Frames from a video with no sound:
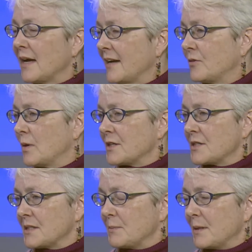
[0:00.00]
have
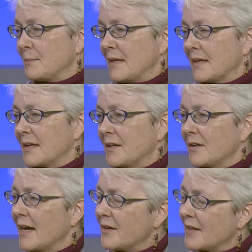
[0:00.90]
questions about Medicare,
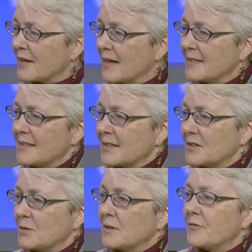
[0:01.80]
how do they contact
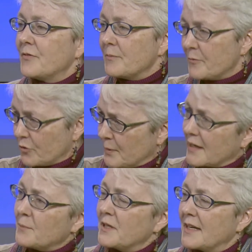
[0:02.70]
you? If for
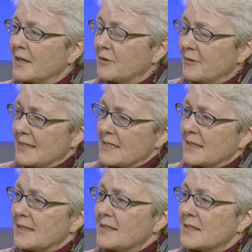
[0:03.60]
Montgomery County
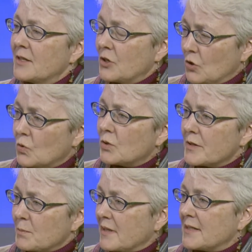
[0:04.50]
residents, you're
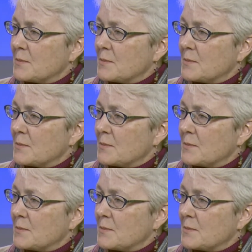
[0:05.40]
the place